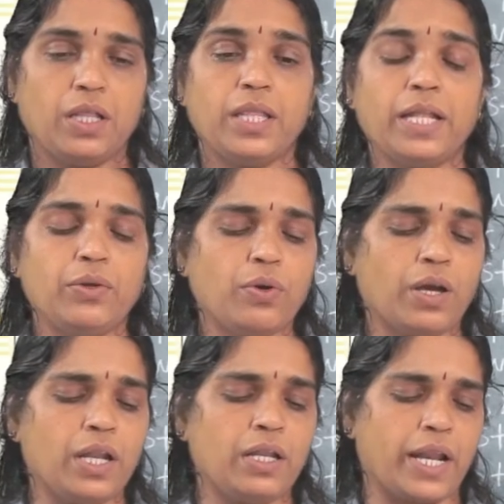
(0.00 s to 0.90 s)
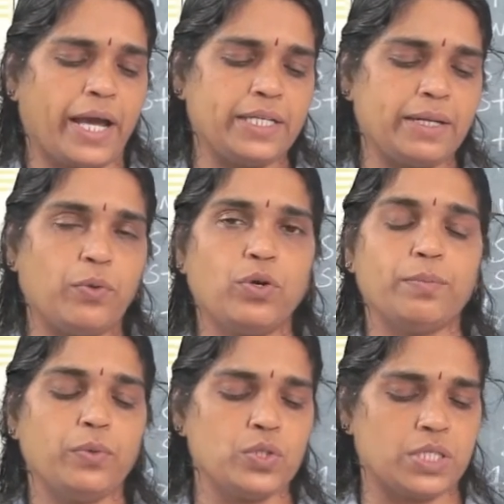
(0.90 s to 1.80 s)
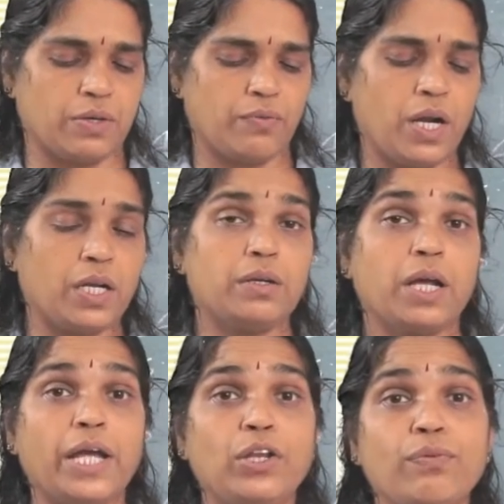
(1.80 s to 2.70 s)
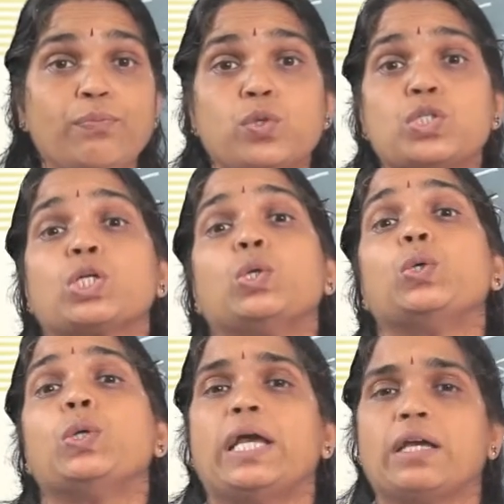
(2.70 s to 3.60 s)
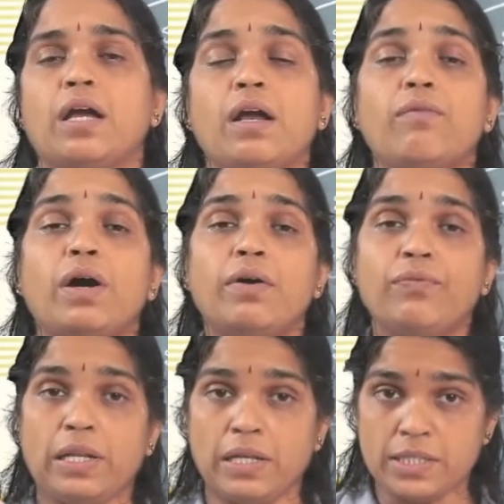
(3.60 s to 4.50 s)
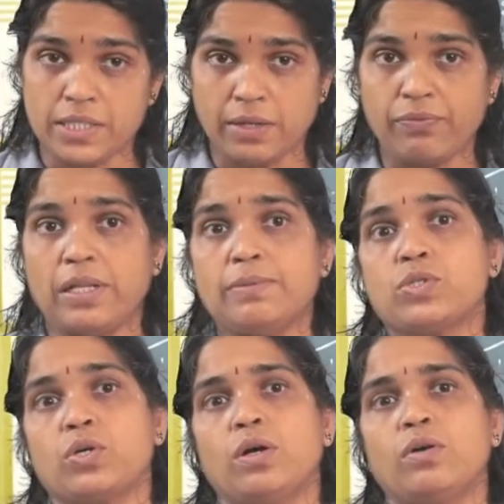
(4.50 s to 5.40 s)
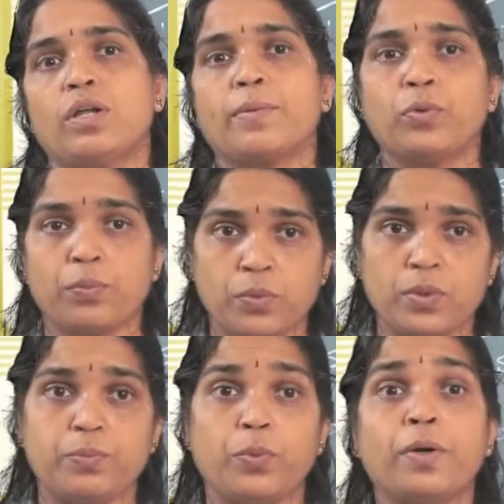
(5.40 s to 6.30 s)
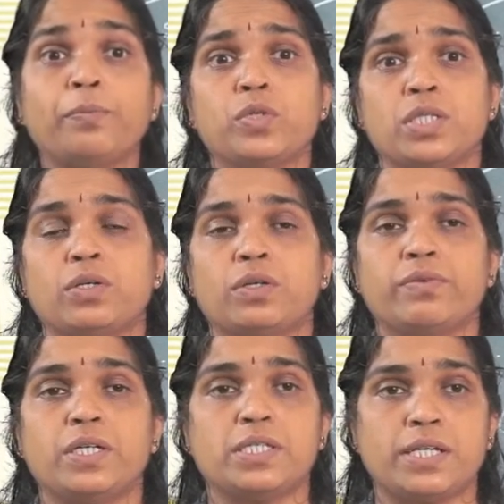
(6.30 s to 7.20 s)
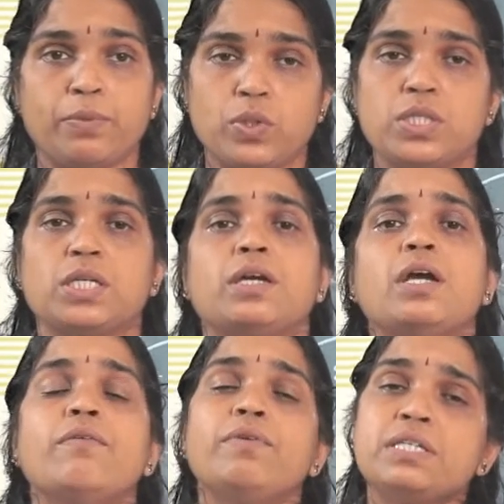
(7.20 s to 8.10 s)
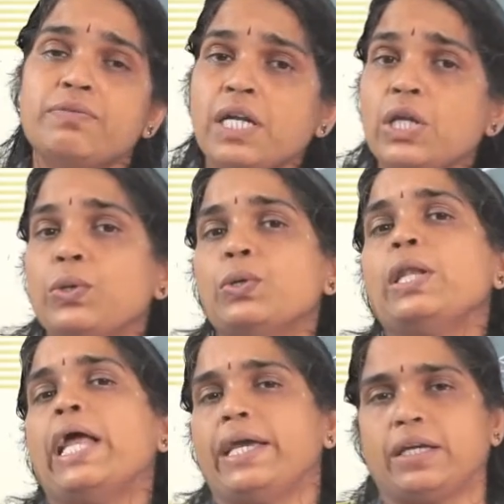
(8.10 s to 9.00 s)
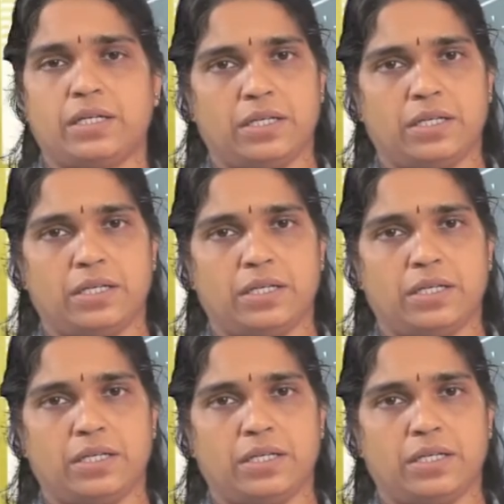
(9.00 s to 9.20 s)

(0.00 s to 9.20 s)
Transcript: Then you can write about music. What kind of music do you like? Is it a film song or a pop music or western music? Which one do you like?